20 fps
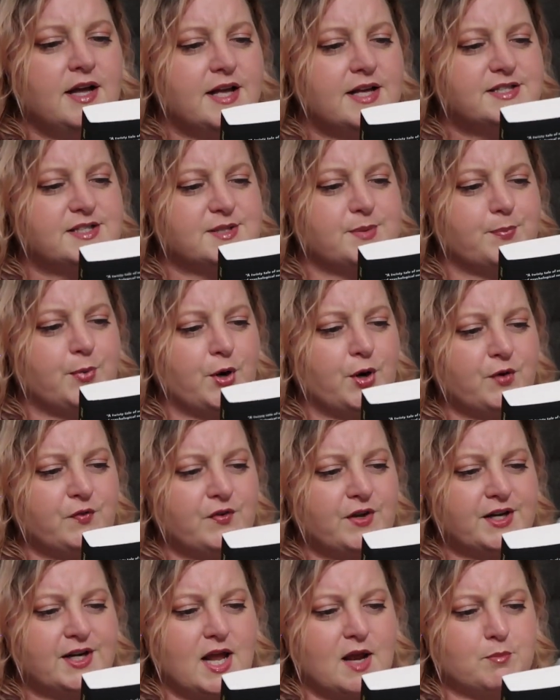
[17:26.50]
It's the
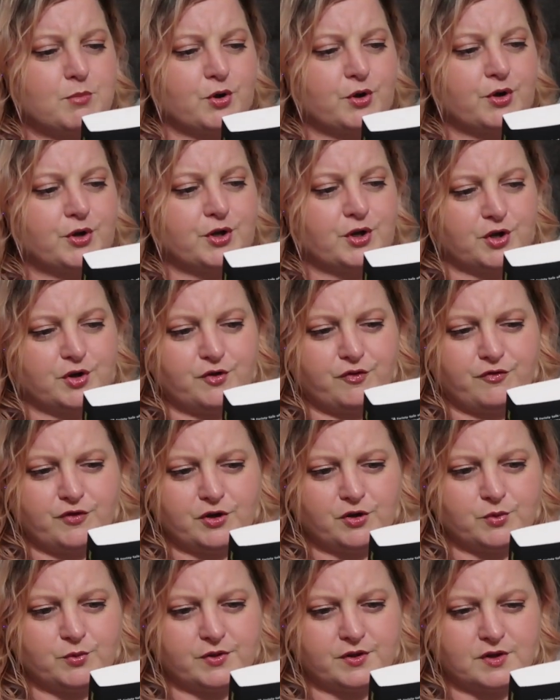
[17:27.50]
perfect neighborhood
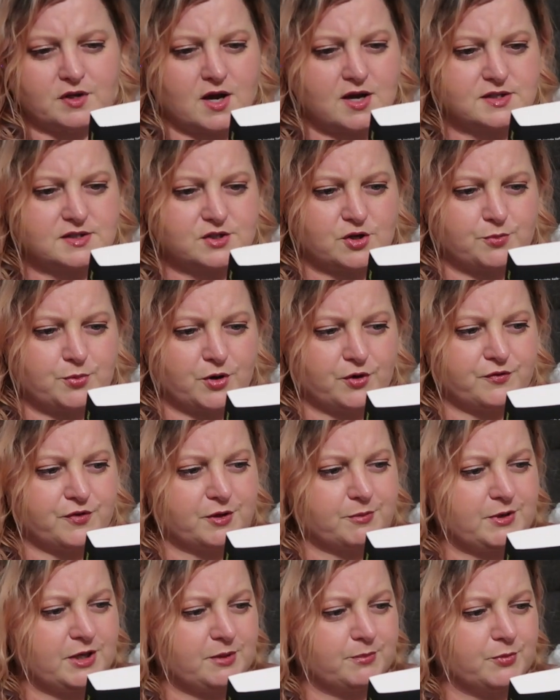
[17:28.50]
filled with
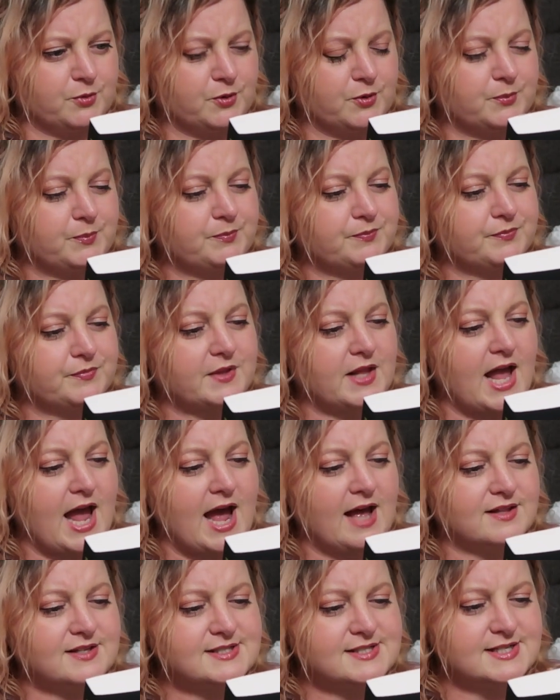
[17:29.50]
not-so-perfect people.
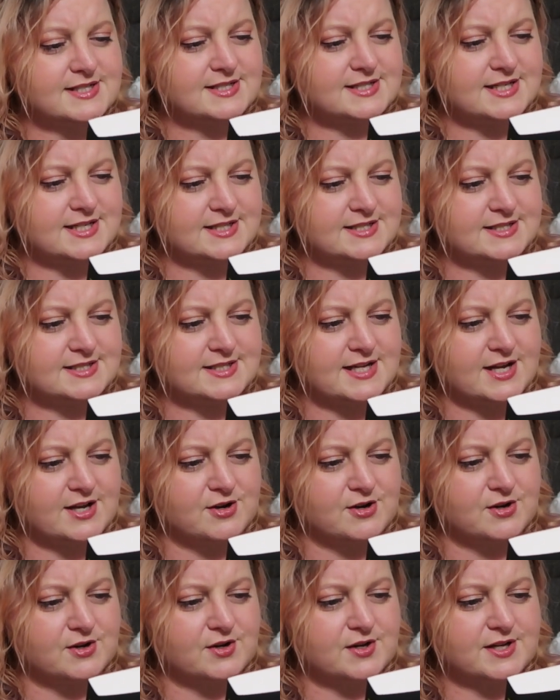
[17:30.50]
Allison
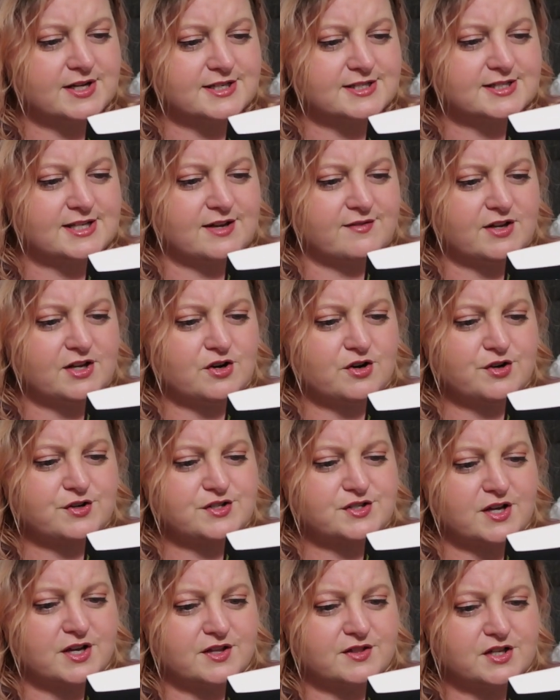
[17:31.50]
Tinsdale is giving her
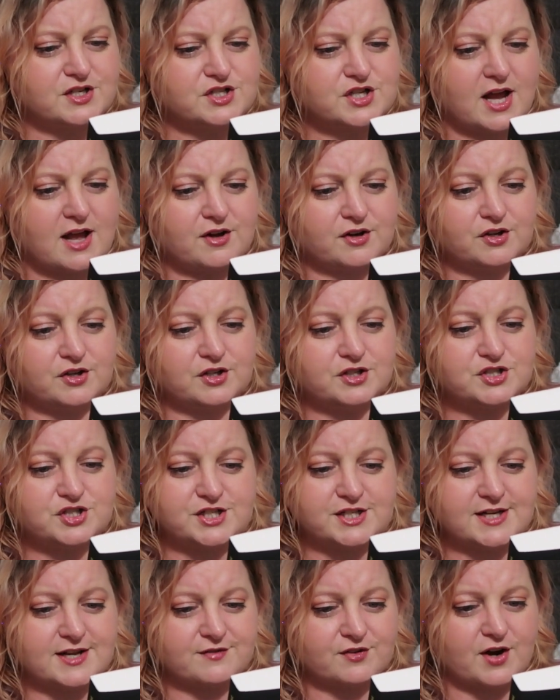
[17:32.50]
son the childhood
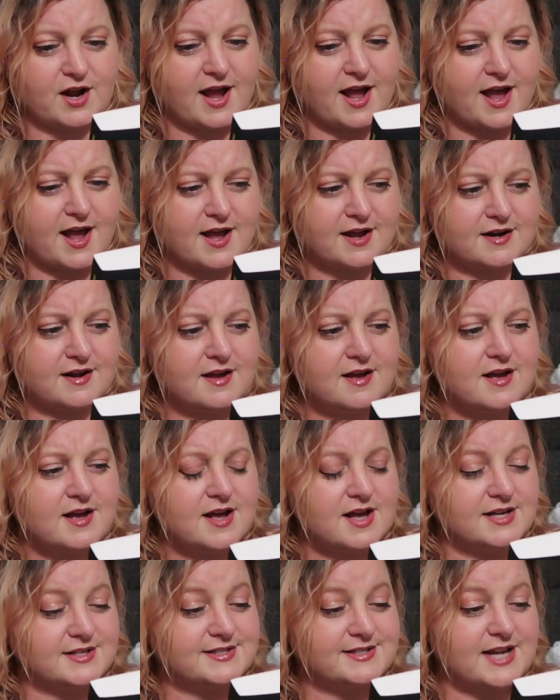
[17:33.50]
she never had,
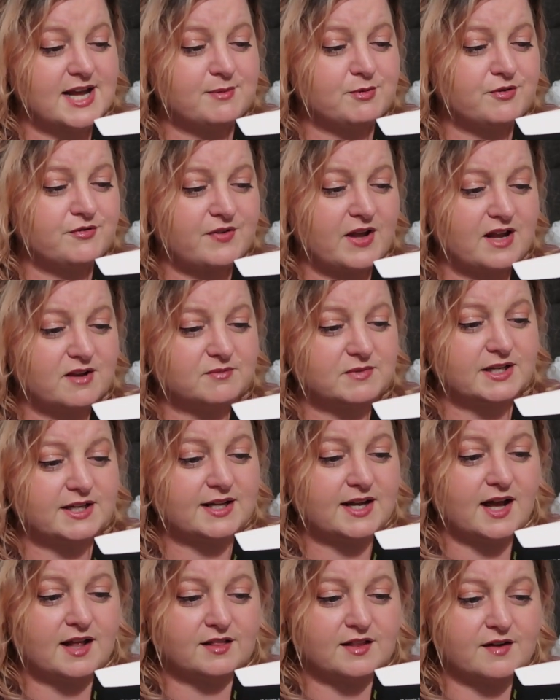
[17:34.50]
a stable
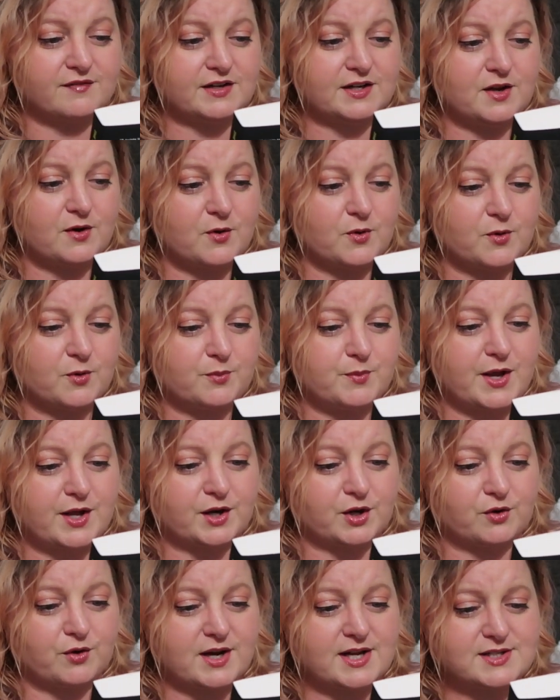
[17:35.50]
family, a loving home, and
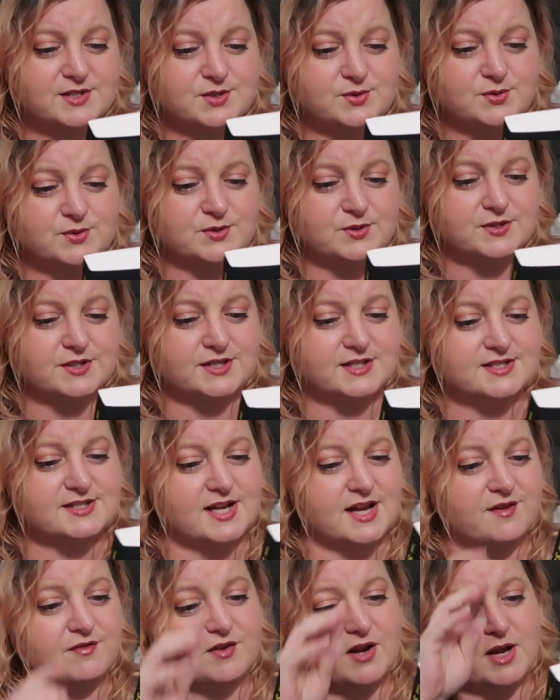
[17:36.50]
a great school in a
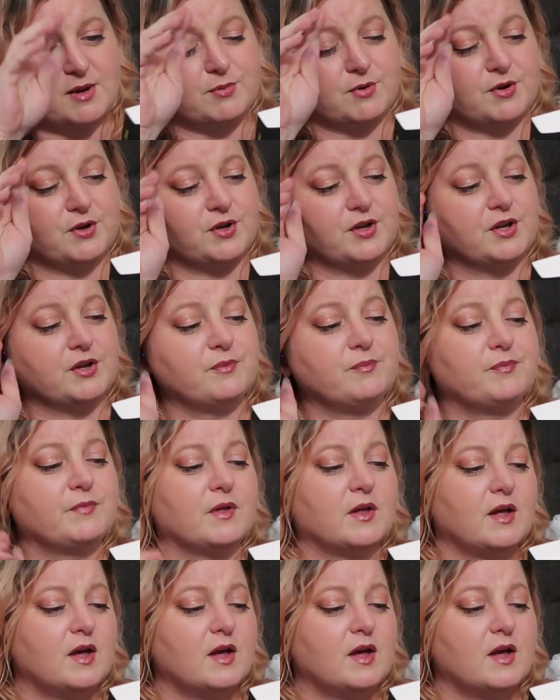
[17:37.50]
safe neighborhood.